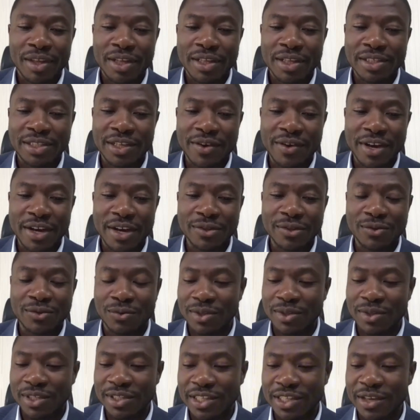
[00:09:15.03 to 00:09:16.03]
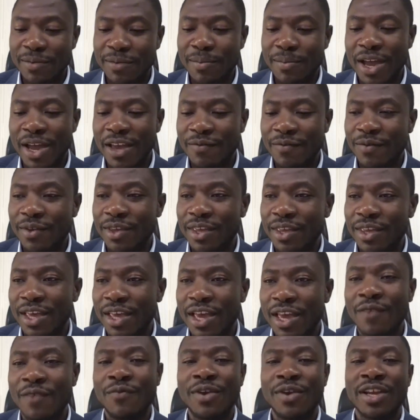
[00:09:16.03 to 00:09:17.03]
January to December every year,
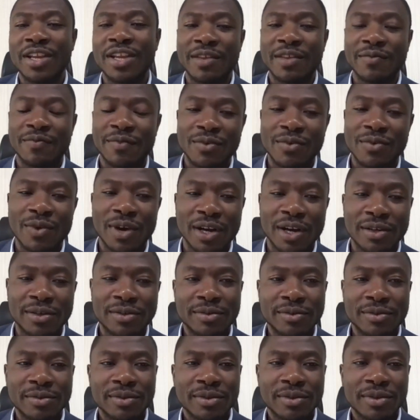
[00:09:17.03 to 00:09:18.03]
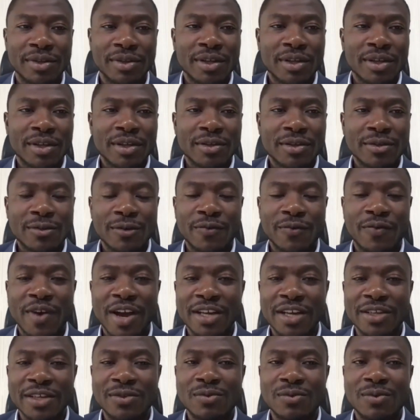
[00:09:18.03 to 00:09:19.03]
every individual, so far
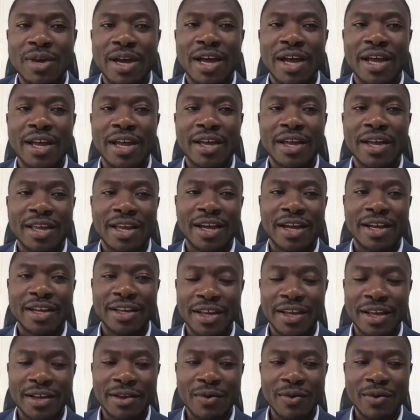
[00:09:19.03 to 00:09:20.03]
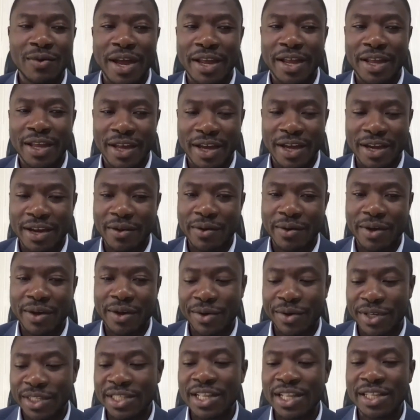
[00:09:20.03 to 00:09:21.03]
as you are Ghanaian, you are in Ghana, you are a
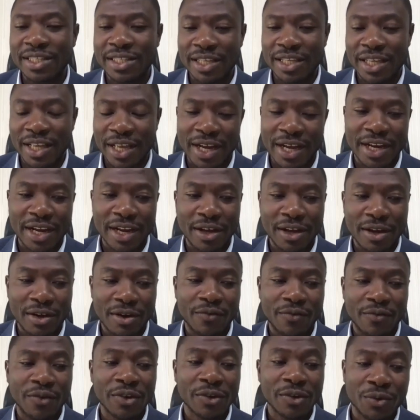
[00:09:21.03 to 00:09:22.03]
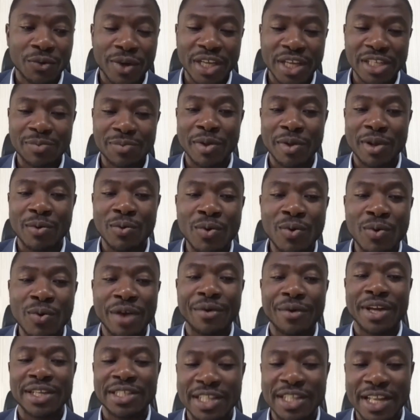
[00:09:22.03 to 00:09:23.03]
resident in Ghana, of which we will explain who a
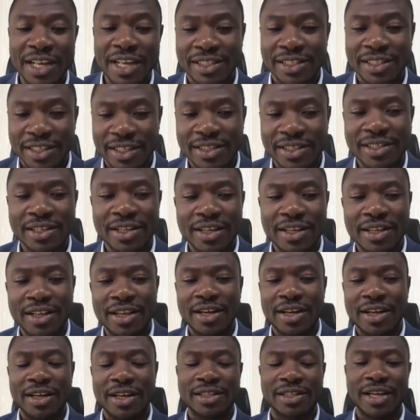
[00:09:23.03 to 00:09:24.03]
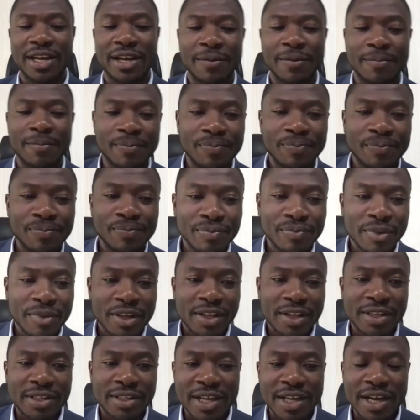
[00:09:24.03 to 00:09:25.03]
resident is in a later
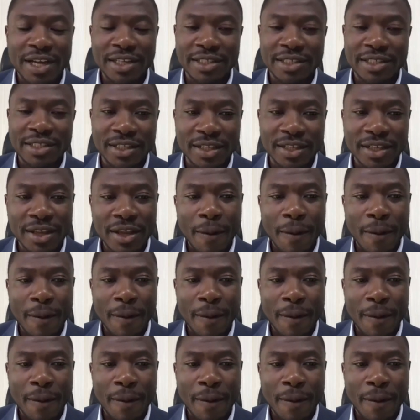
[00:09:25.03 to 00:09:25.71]
discussion,